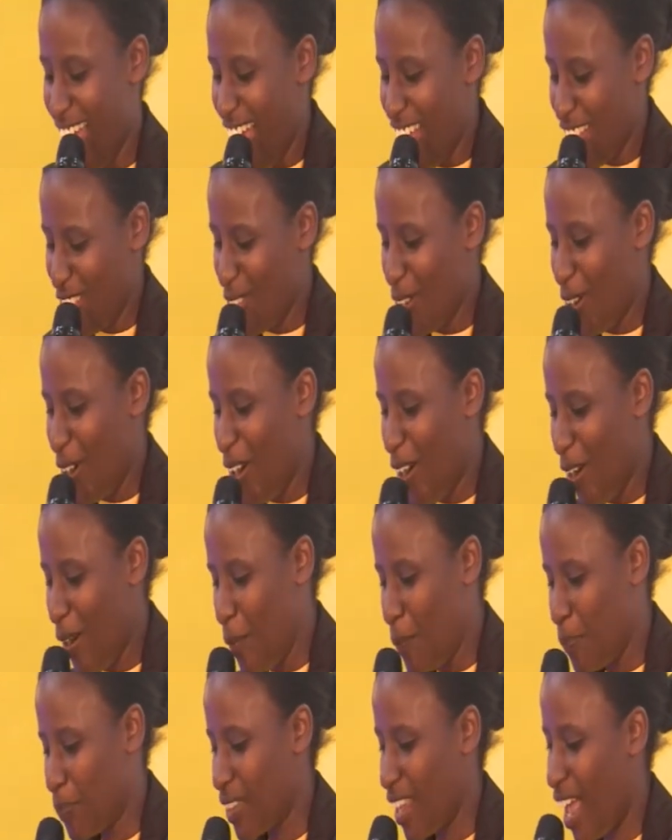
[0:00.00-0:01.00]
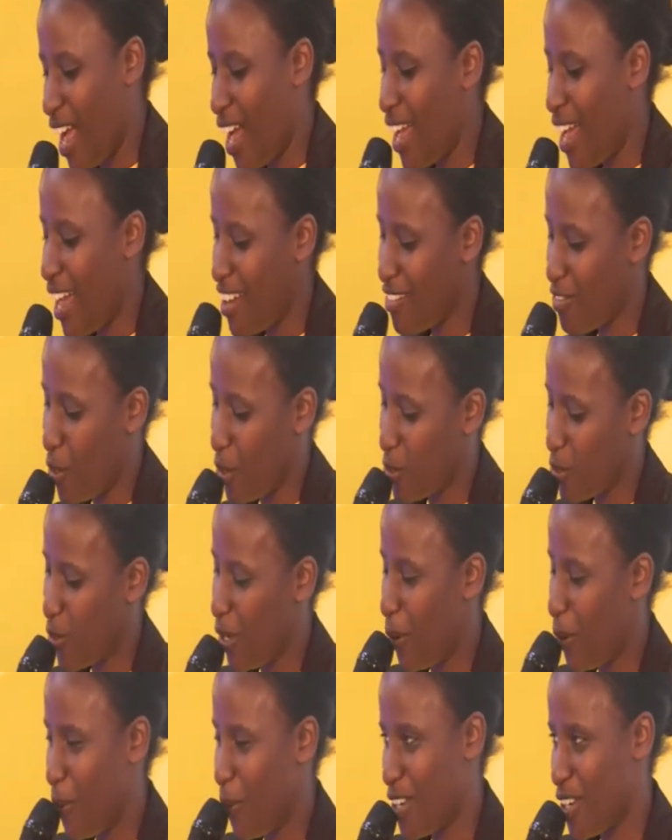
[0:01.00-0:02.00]
So I have also
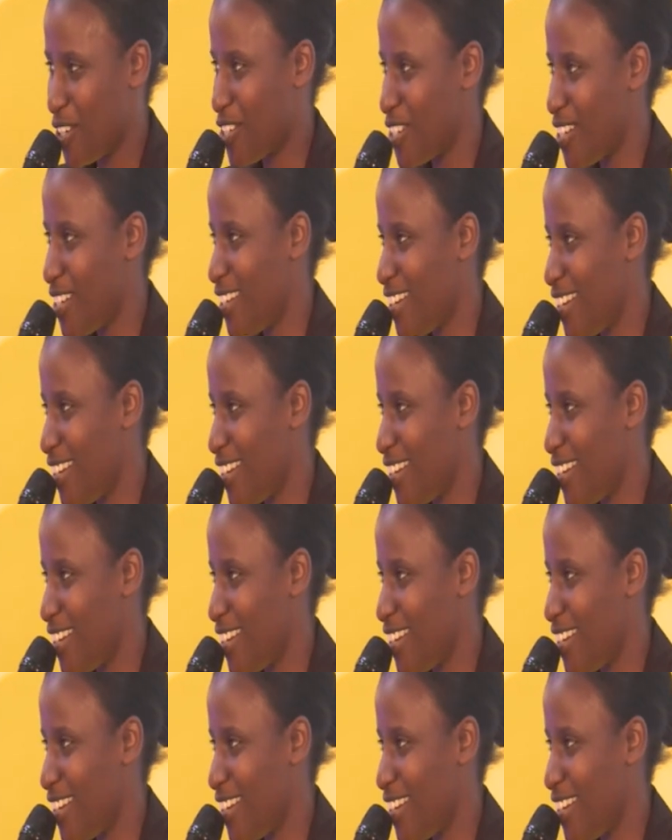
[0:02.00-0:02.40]
a question.